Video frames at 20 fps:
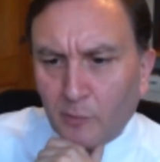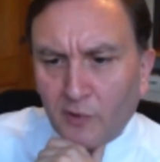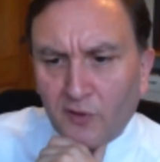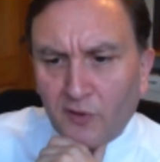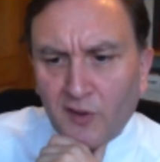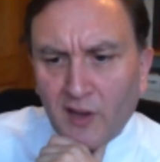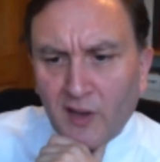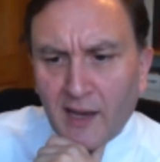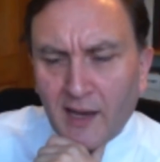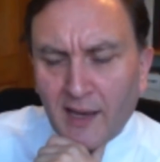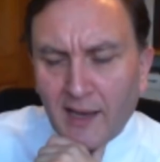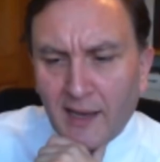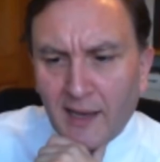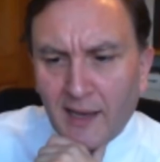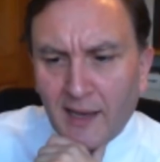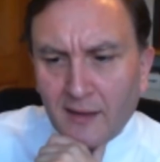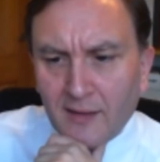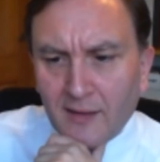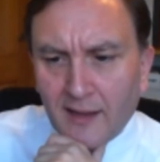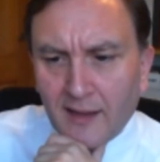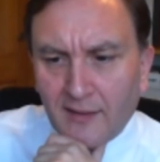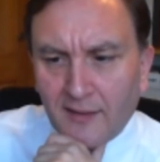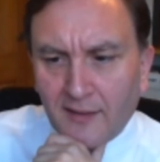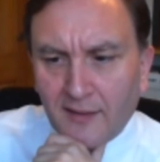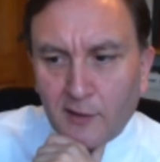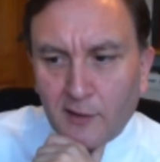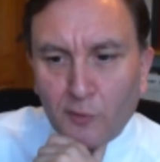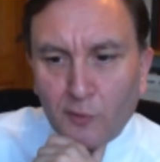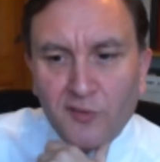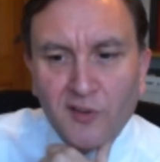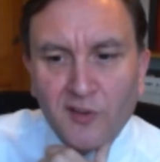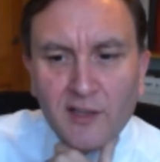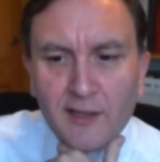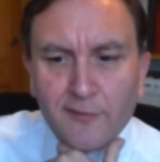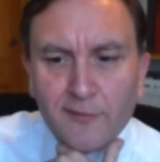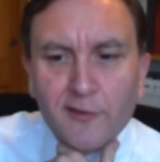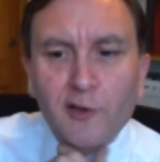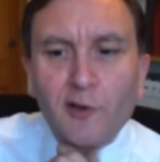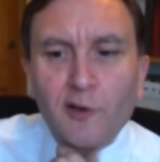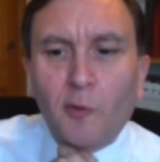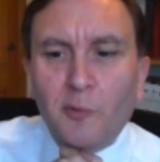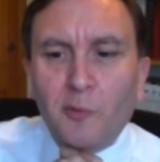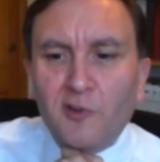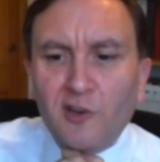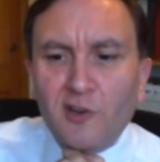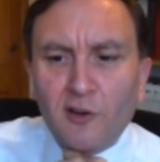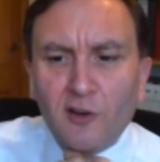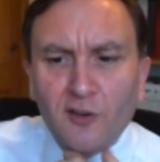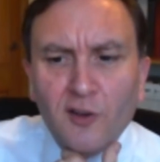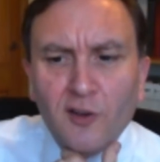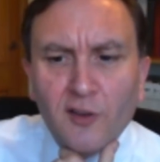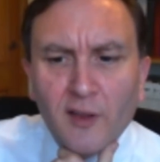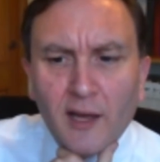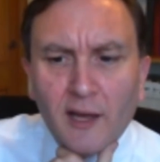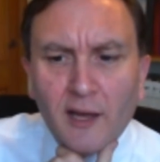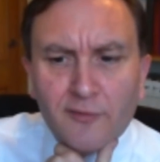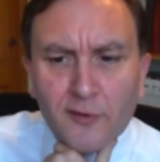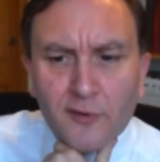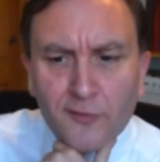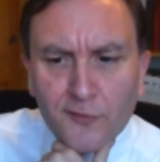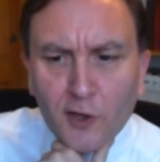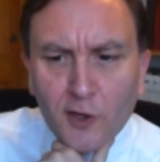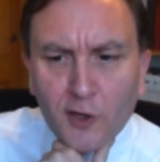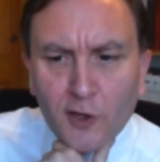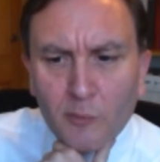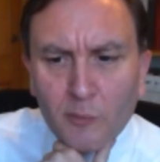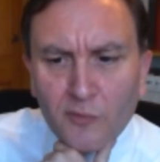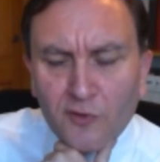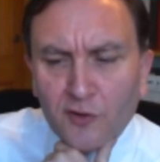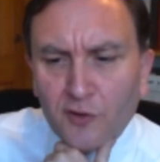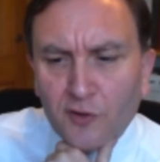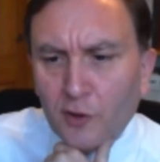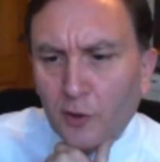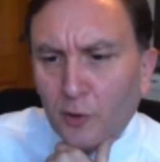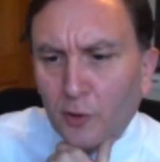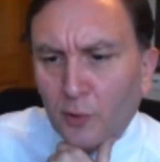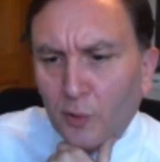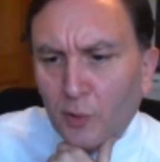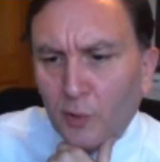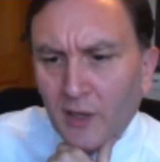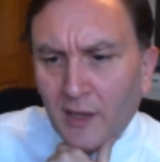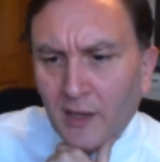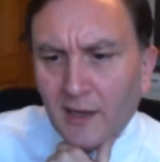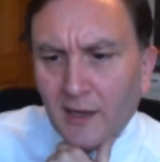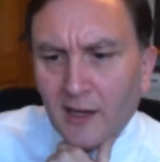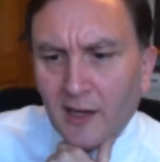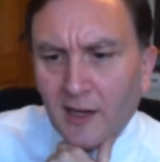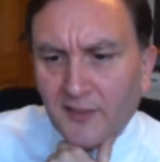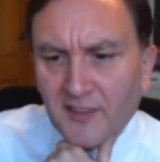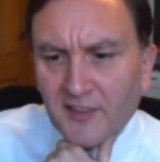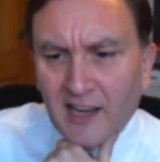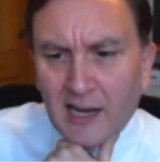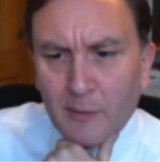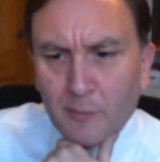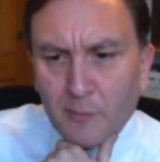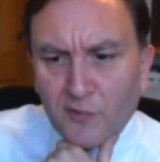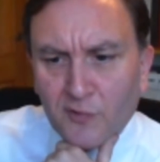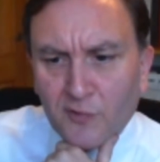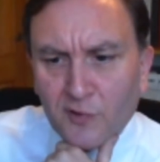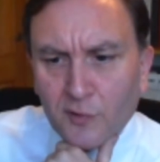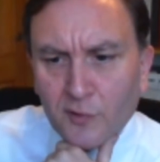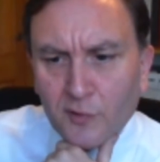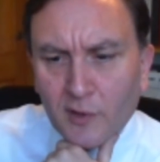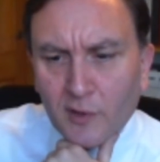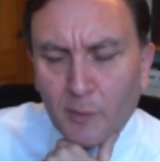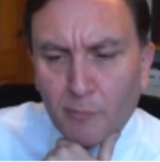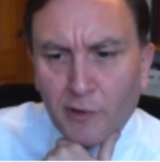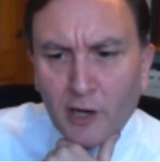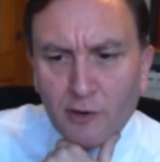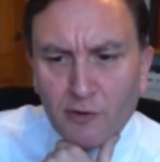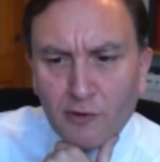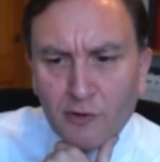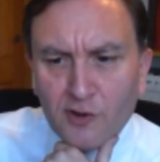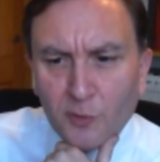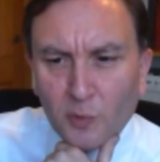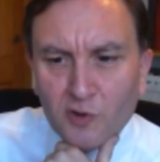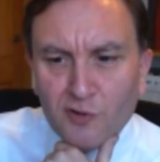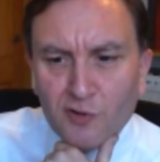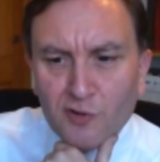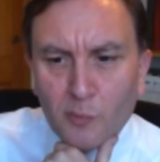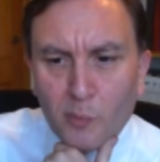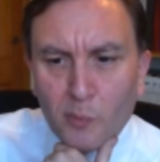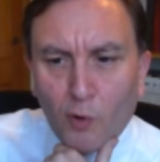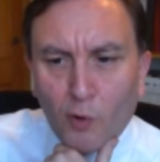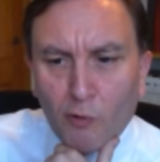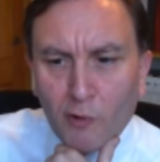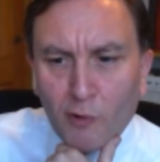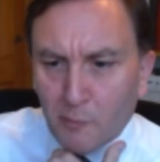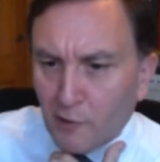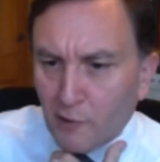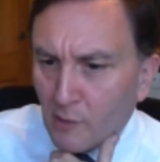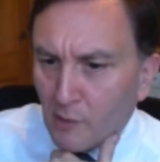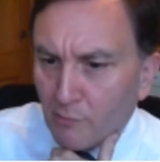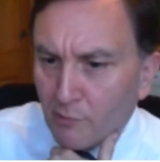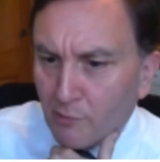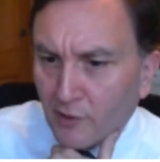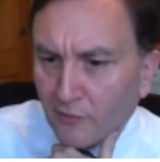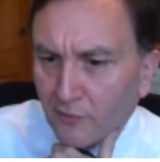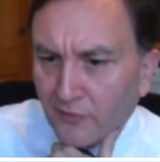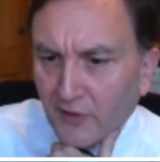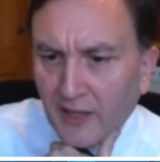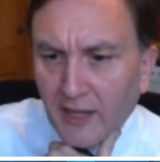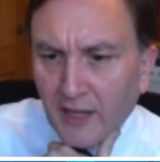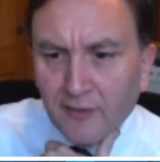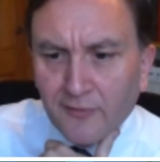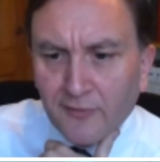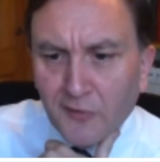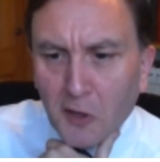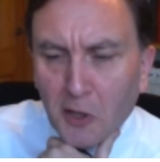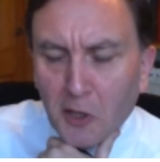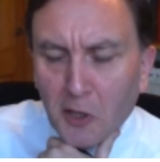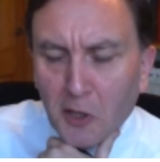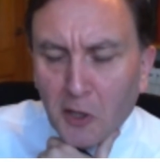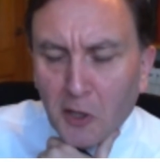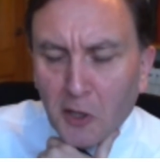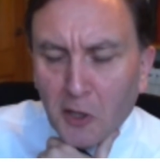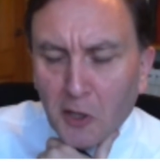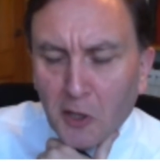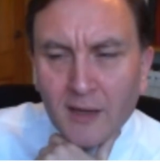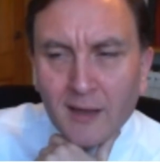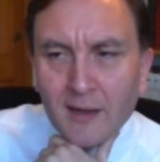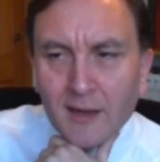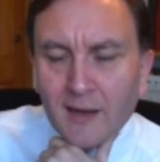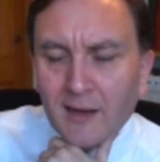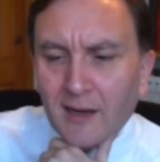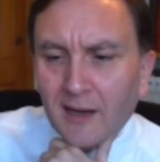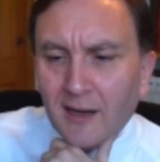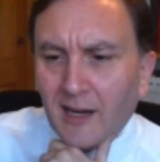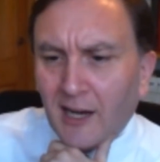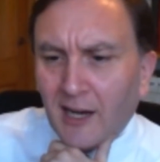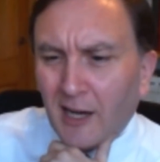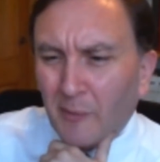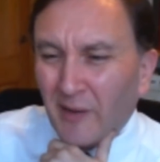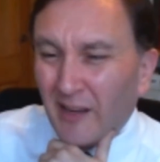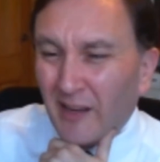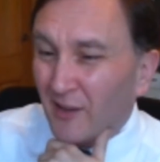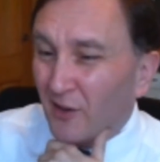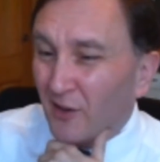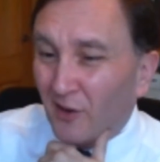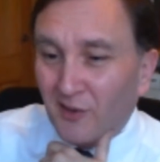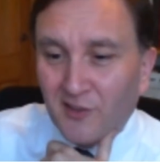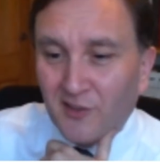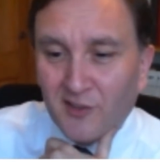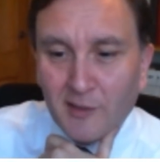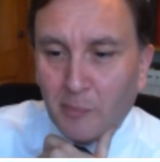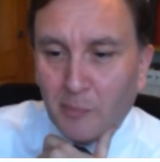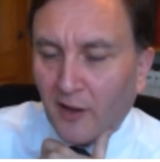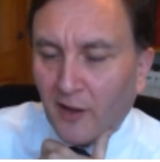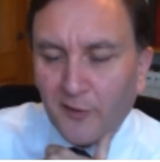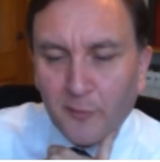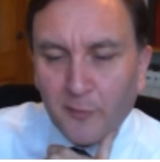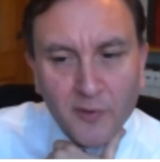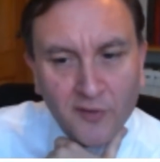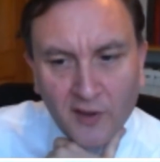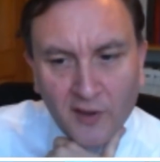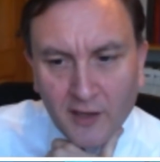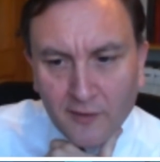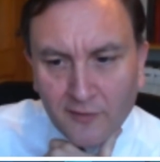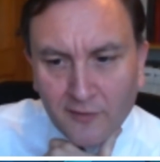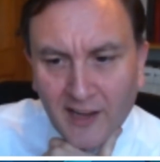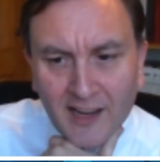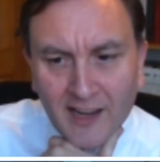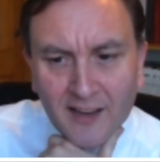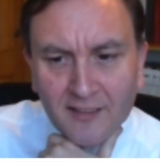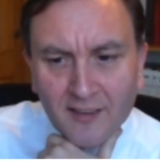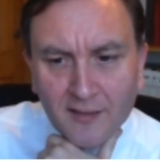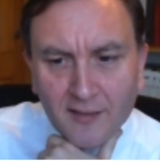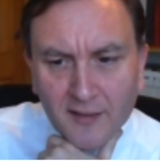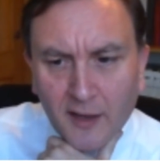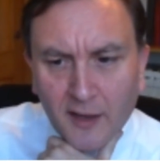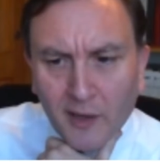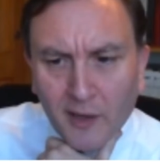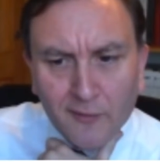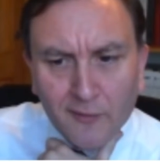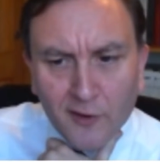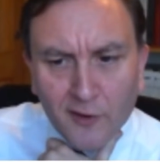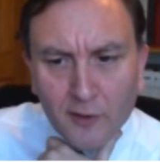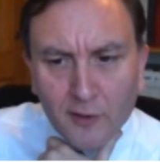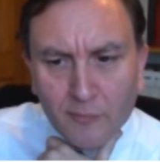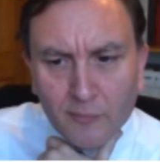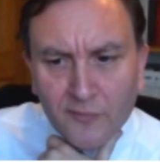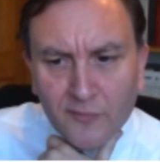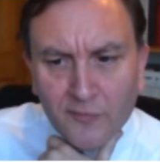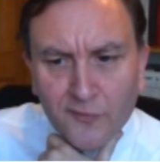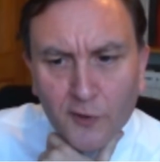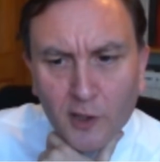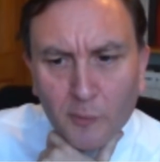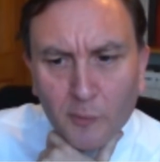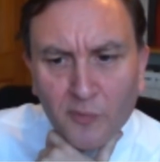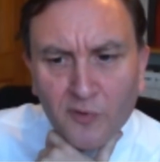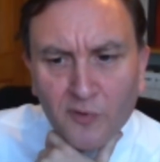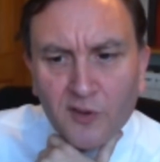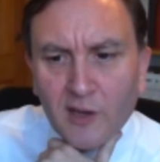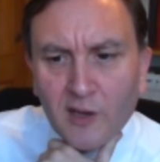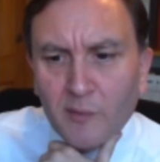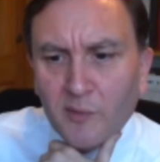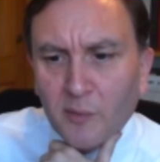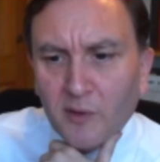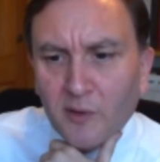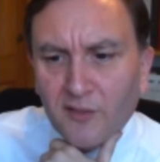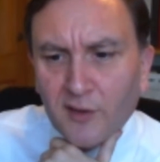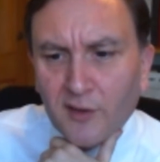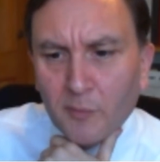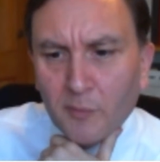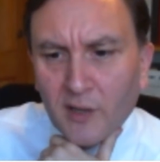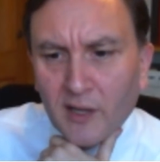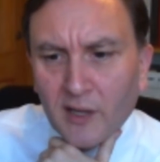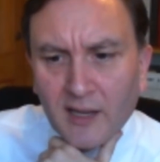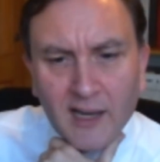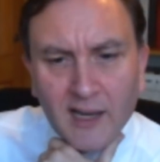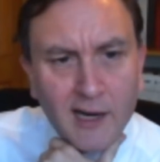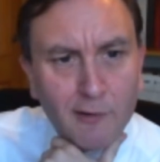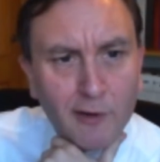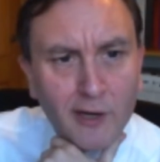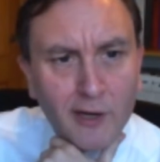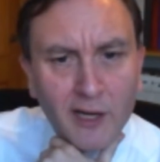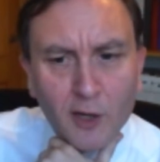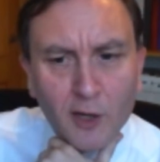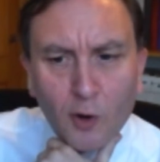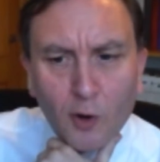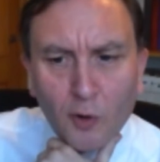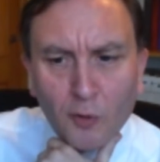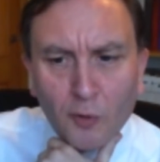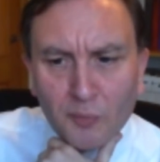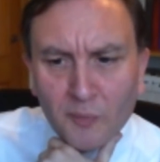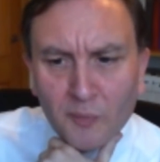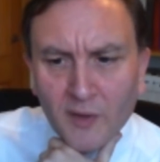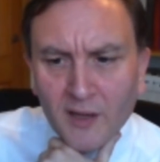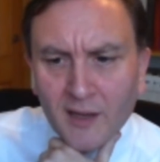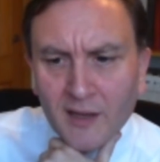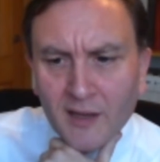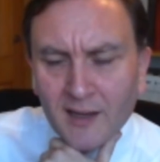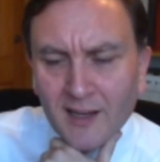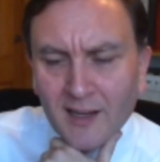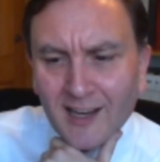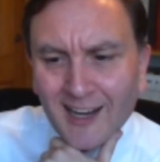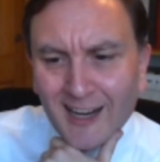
I would say there's still significant opportunity there for firms to adapt approaches which are more appropriate for their firm. In 90+% of cases, however, firms seem to be simply carrying on